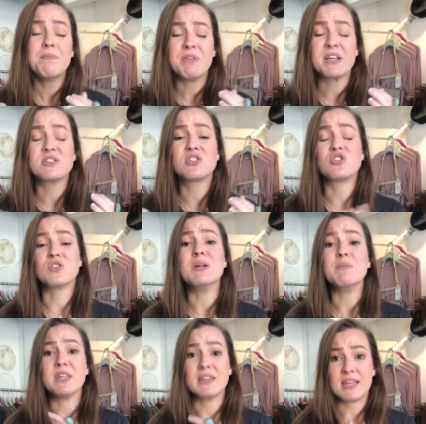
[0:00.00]

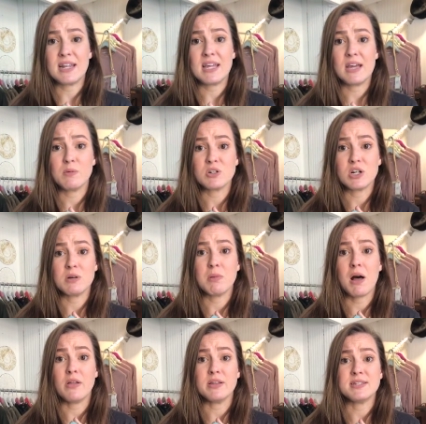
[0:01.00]
extremely lenient return
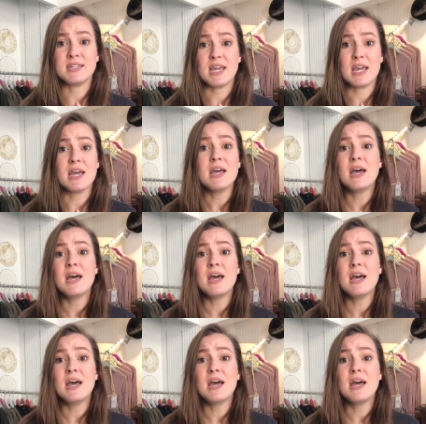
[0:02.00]
policy.